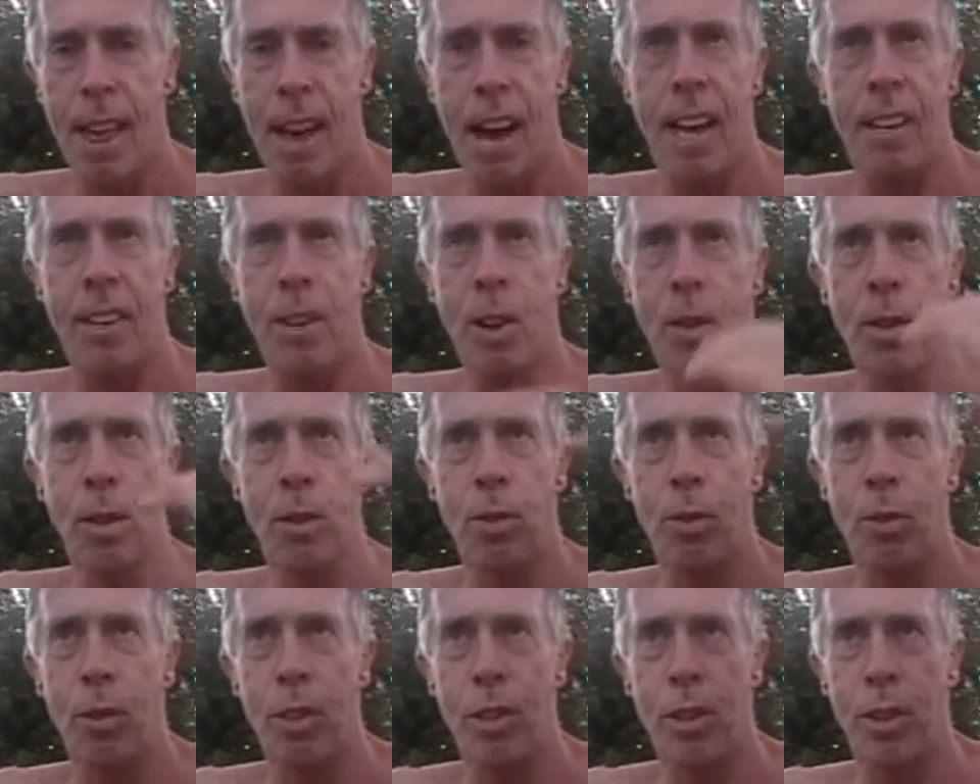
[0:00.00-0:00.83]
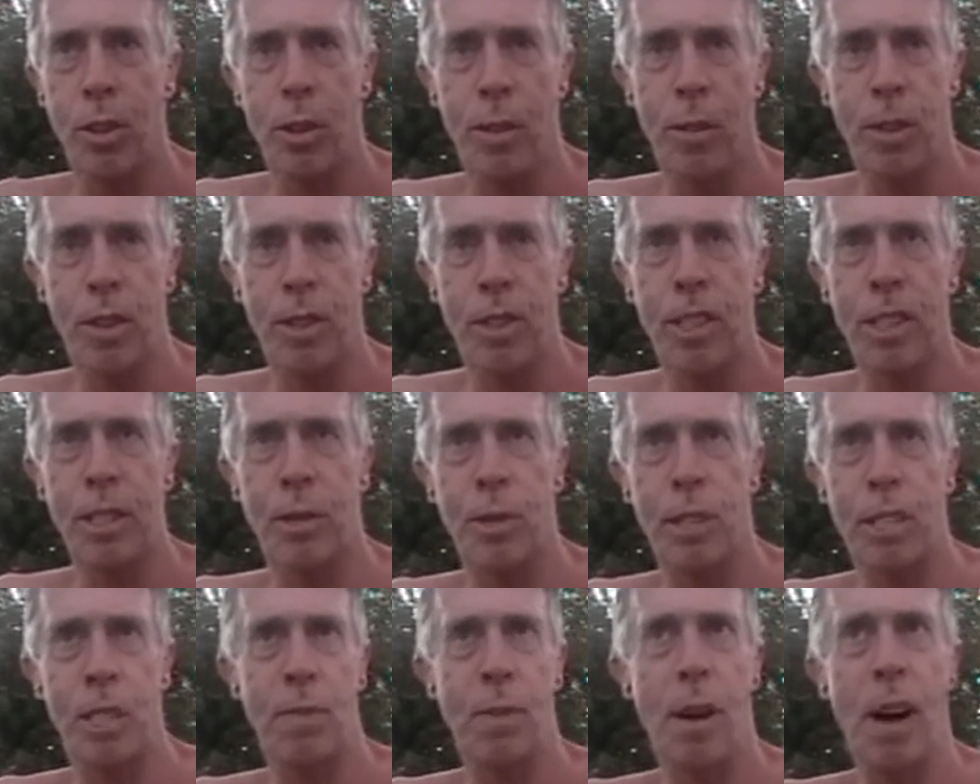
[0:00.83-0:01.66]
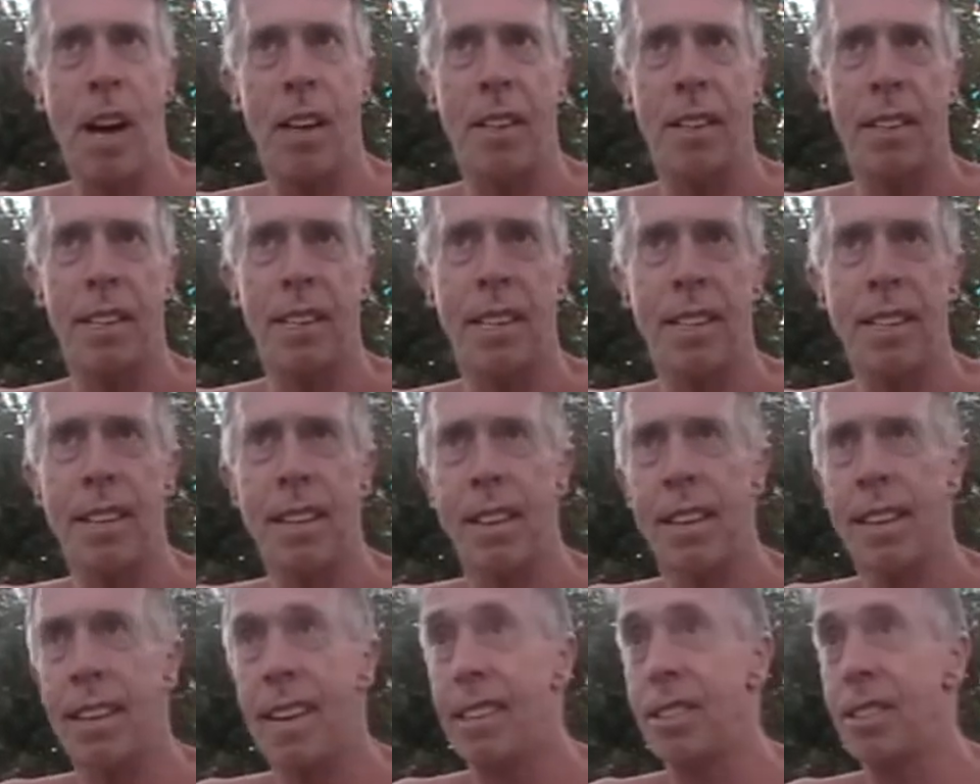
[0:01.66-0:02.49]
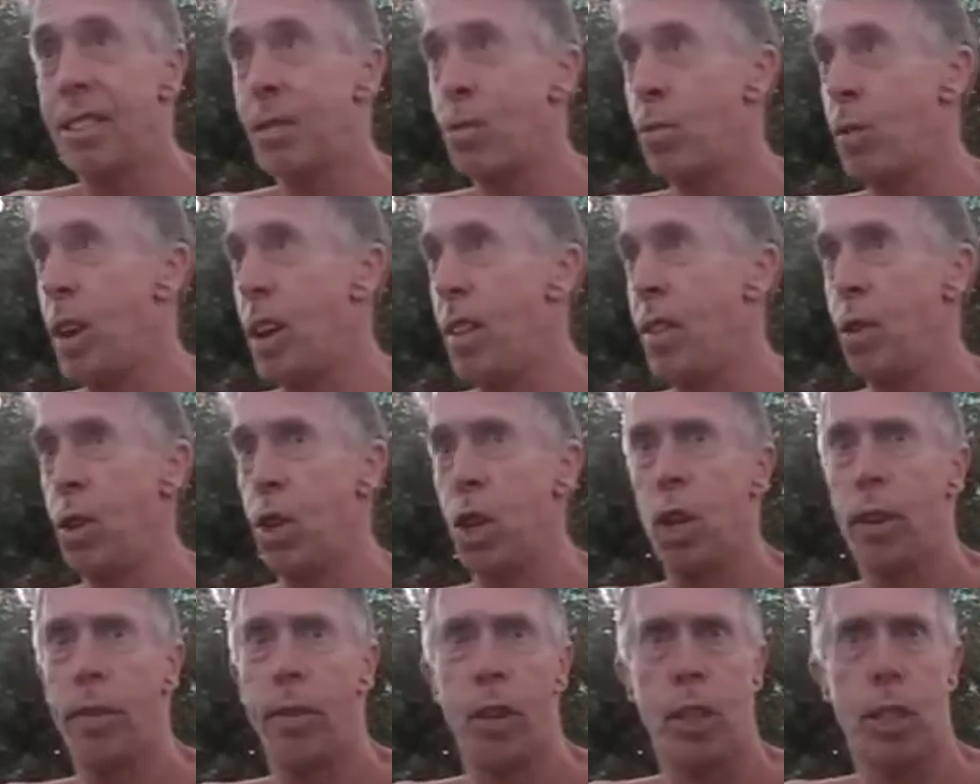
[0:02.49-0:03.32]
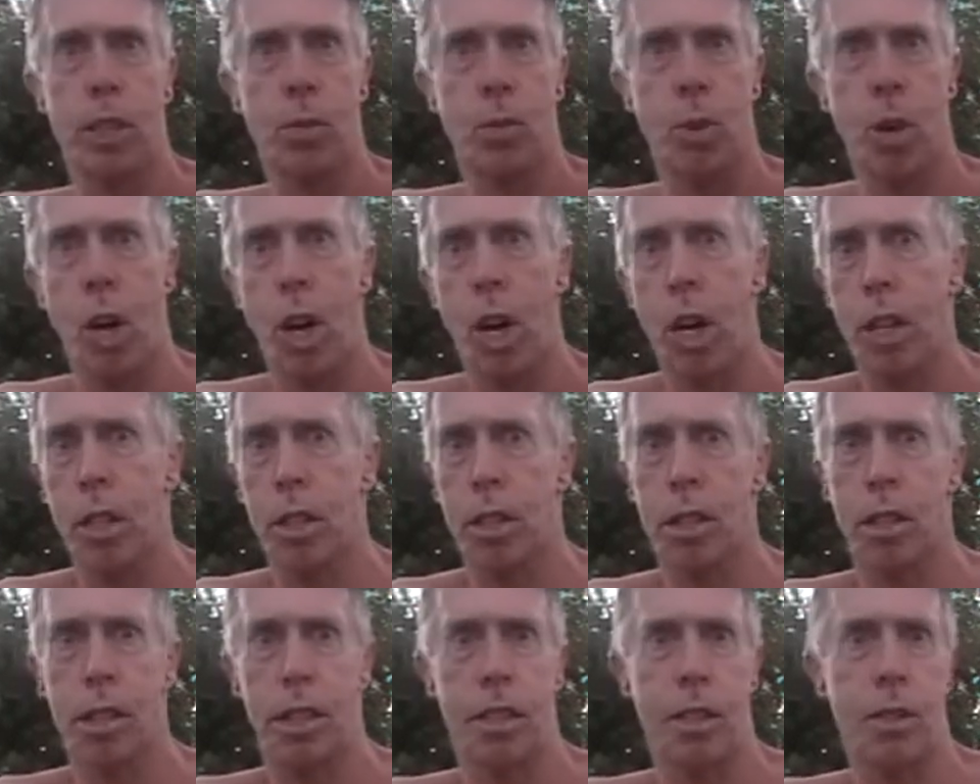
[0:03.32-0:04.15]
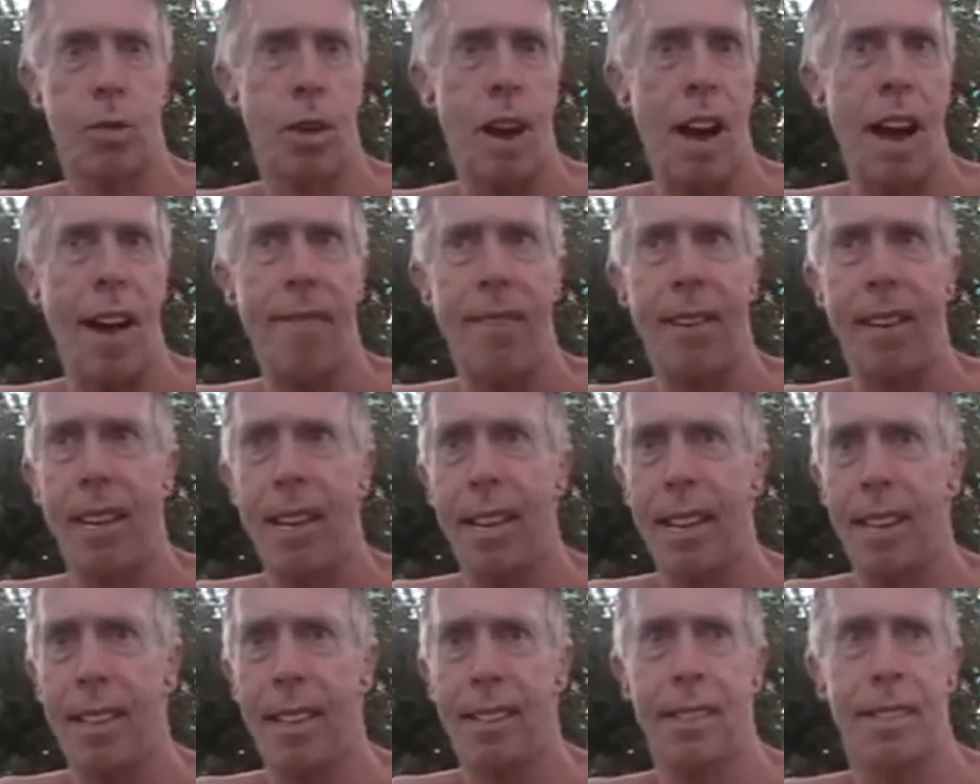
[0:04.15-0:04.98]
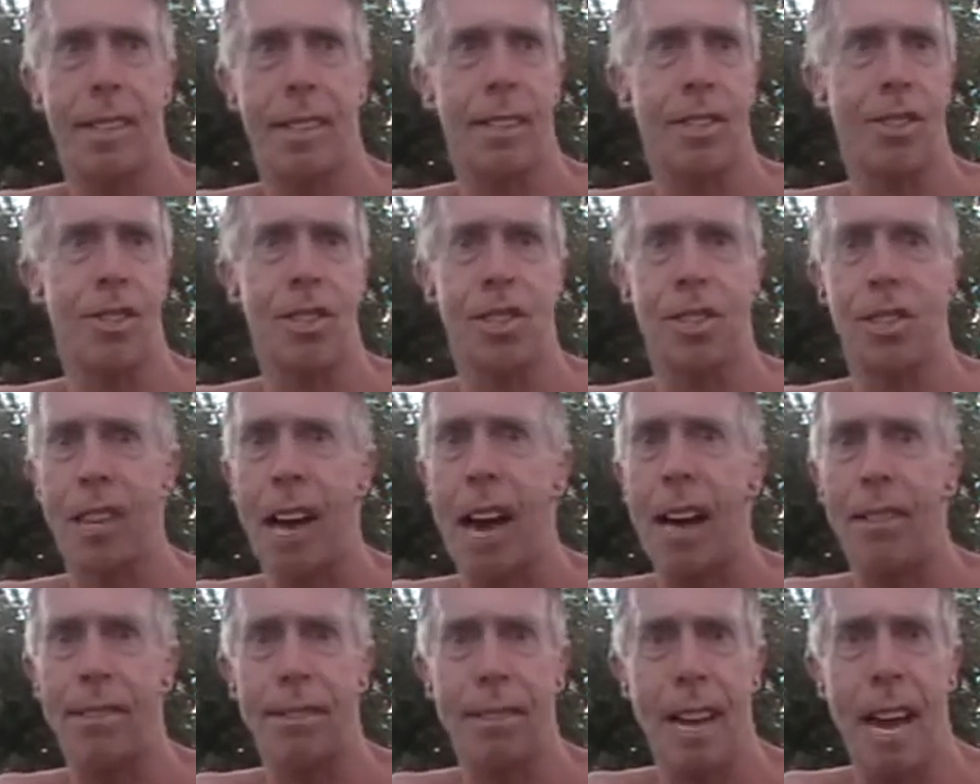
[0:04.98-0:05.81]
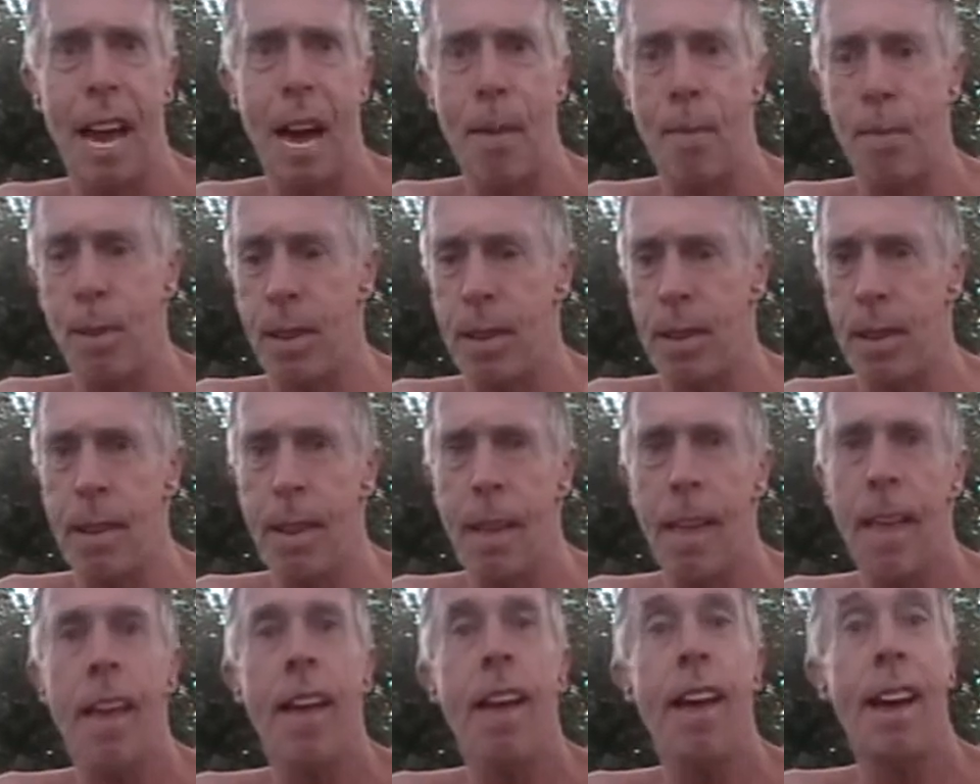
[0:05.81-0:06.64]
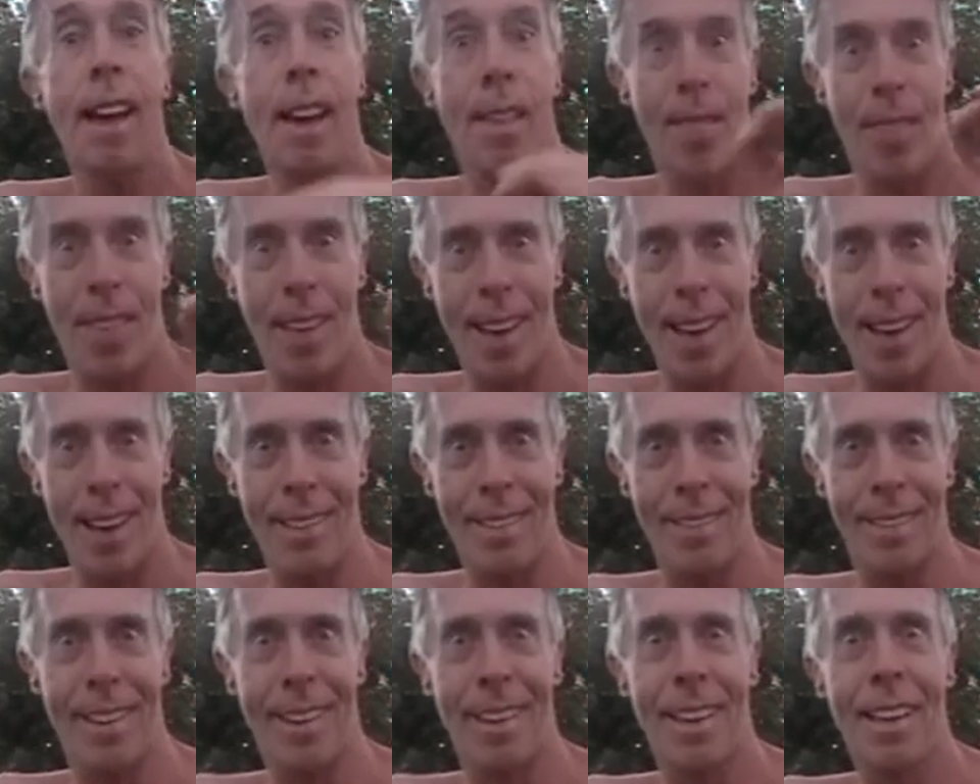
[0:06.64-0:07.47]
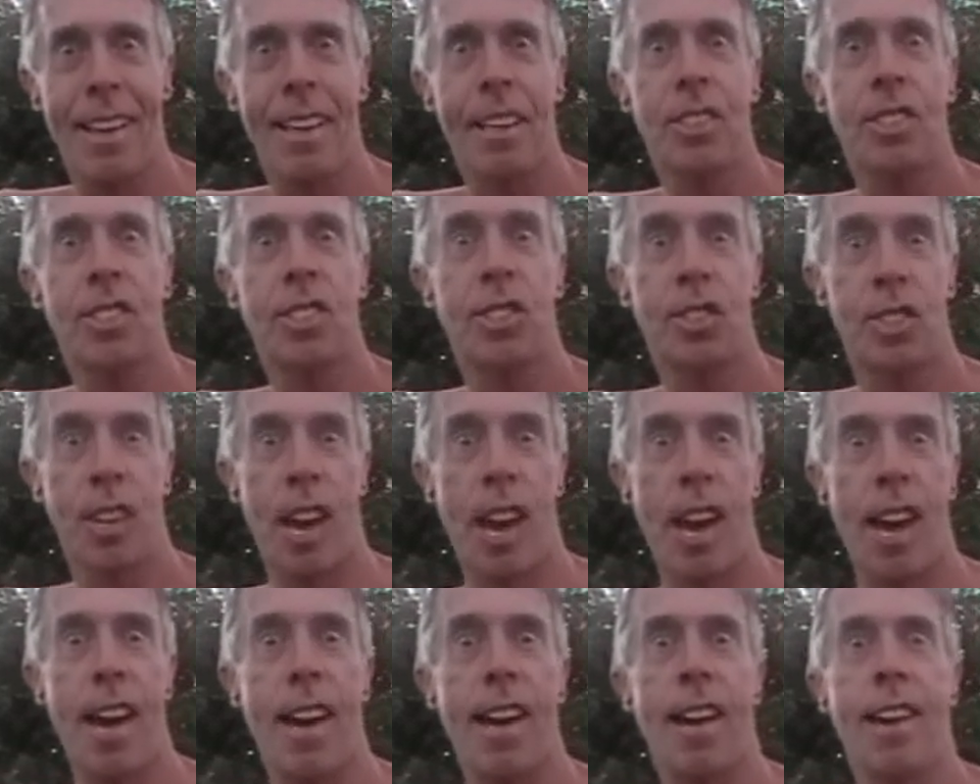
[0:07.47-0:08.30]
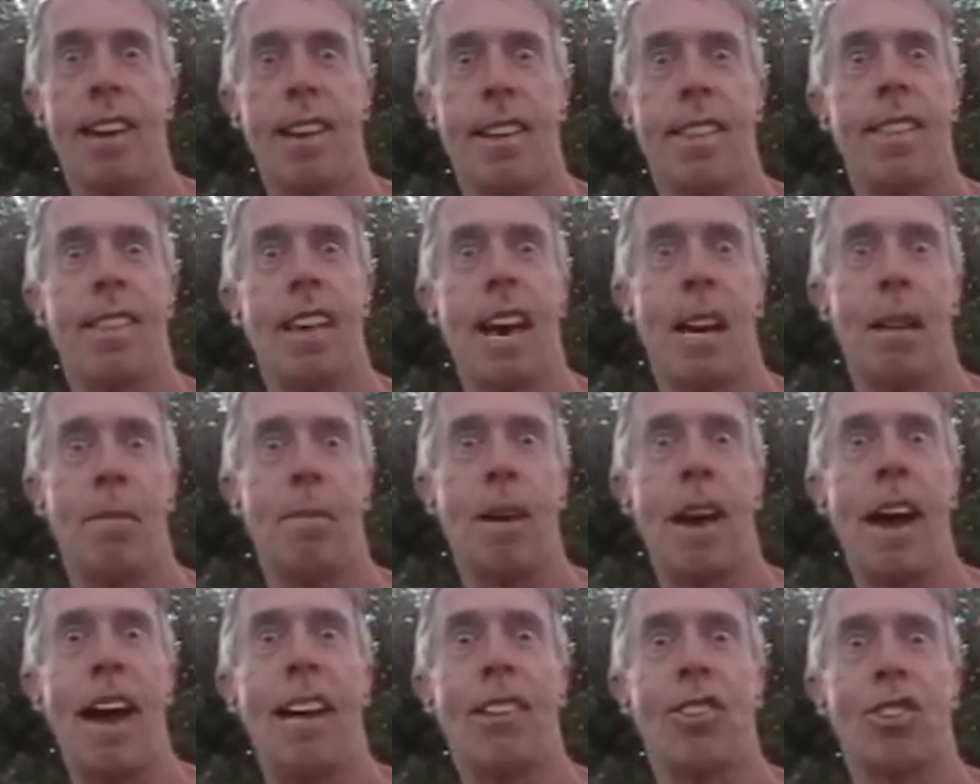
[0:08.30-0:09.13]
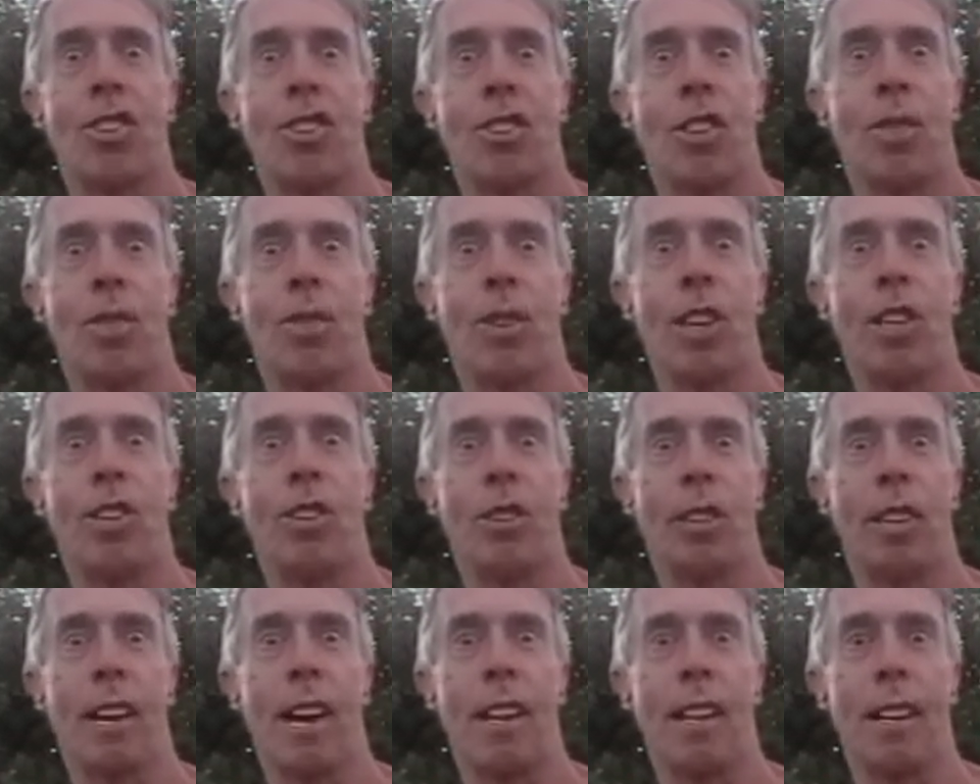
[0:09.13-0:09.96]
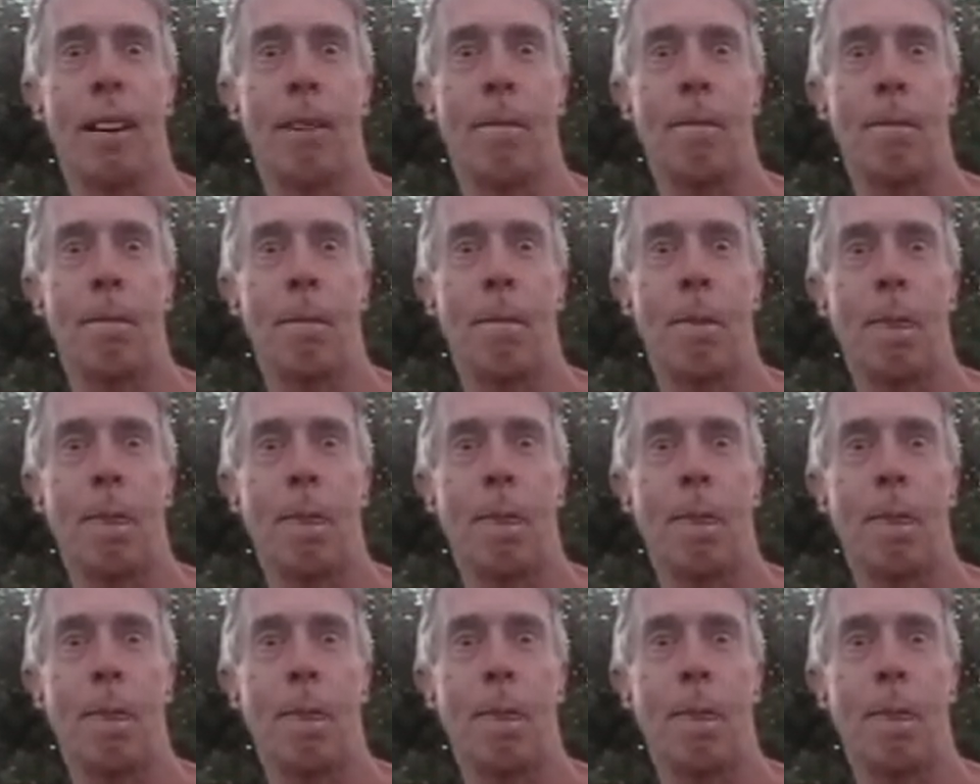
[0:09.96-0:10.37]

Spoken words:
I know that the universe has responded. That's the way the universe works. It's gravity. It just has to happen. And then stay in that match of what you're getting.